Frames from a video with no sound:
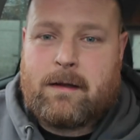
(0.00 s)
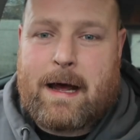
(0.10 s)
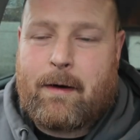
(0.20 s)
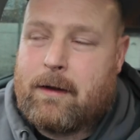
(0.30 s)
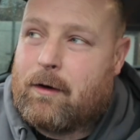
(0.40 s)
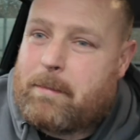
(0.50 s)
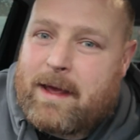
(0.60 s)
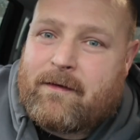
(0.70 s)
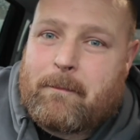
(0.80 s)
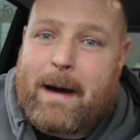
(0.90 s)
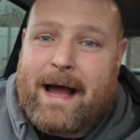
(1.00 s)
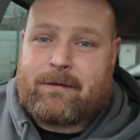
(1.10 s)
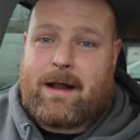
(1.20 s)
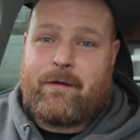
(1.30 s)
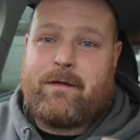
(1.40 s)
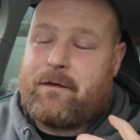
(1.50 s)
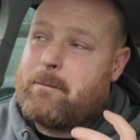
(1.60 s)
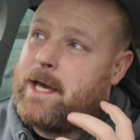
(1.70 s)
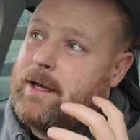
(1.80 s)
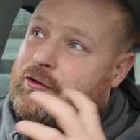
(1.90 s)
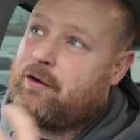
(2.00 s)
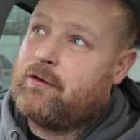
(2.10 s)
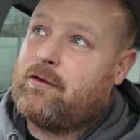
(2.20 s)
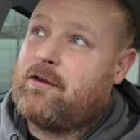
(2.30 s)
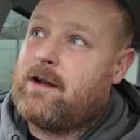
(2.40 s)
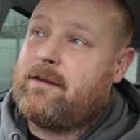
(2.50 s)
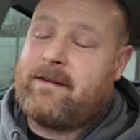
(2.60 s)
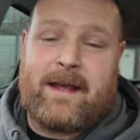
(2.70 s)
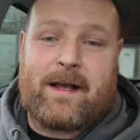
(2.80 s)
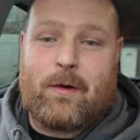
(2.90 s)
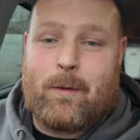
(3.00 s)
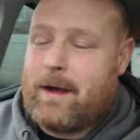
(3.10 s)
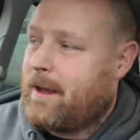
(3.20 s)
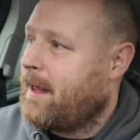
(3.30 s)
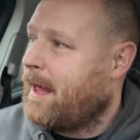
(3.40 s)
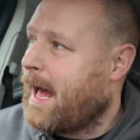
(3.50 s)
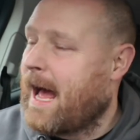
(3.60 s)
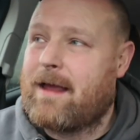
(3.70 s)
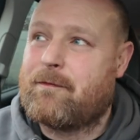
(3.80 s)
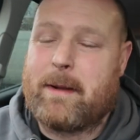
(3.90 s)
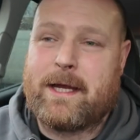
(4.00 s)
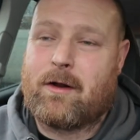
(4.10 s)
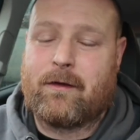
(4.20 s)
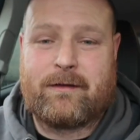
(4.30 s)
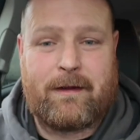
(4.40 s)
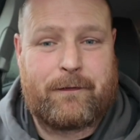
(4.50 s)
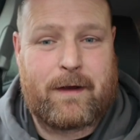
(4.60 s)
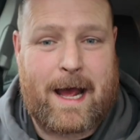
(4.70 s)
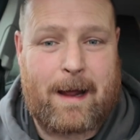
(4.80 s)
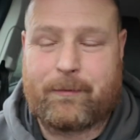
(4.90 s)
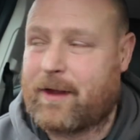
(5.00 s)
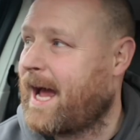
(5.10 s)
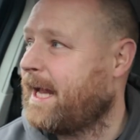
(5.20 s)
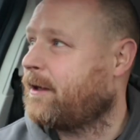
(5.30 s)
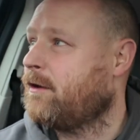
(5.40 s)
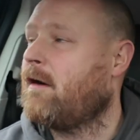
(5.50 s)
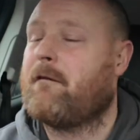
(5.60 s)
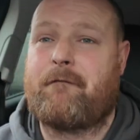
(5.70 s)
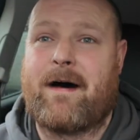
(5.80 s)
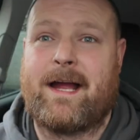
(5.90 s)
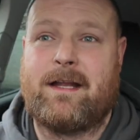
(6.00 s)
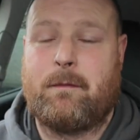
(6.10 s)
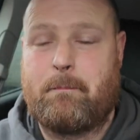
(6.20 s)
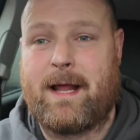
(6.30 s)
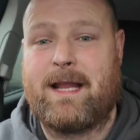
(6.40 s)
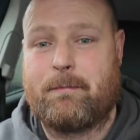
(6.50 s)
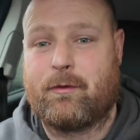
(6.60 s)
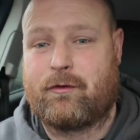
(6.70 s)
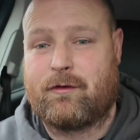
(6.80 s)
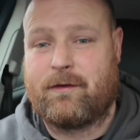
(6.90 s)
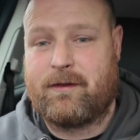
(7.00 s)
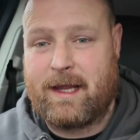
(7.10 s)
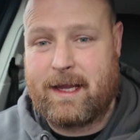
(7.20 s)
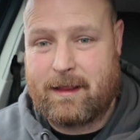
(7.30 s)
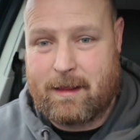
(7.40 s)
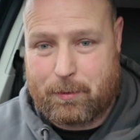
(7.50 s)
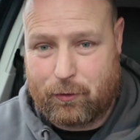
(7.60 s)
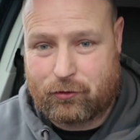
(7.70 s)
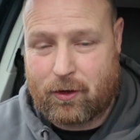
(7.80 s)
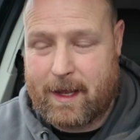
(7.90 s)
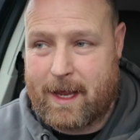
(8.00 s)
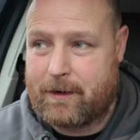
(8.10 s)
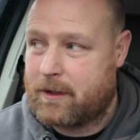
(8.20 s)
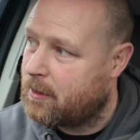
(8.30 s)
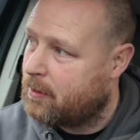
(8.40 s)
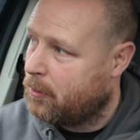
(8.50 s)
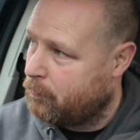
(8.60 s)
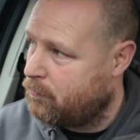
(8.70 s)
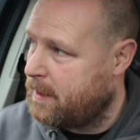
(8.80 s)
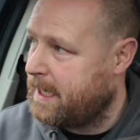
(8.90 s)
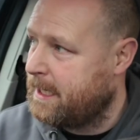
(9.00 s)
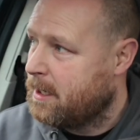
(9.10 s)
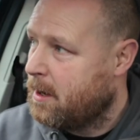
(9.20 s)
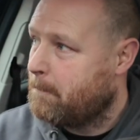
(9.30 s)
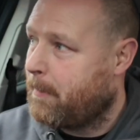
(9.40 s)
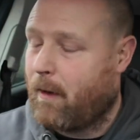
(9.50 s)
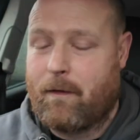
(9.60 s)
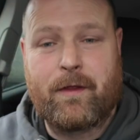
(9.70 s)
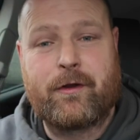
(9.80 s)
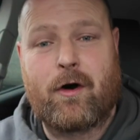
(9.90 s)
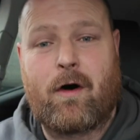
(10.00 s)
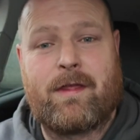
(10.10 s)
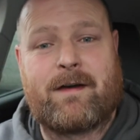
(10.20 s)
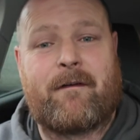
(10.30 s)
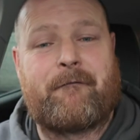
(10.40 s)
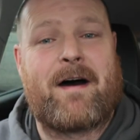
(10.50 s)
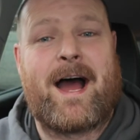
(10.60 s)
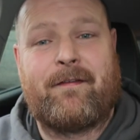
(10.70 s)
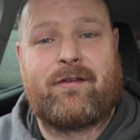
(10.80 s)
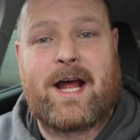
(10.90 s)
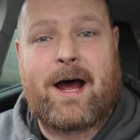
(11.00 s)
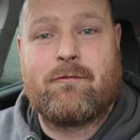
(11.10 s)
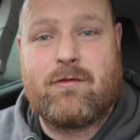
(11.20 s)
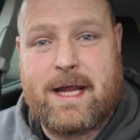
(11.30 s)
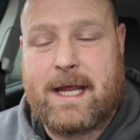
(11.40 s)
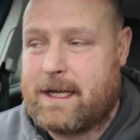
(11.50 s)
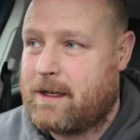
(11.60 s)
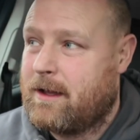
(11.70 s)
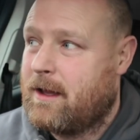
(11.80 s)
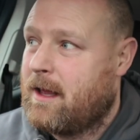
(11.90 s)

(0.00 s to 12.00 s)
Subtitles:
Now a little bit of a background information to the takeaway. I've been on different apps. I cannot find Belly Busters in the Buttershaw area rating, but on the door they have a 5-star rating.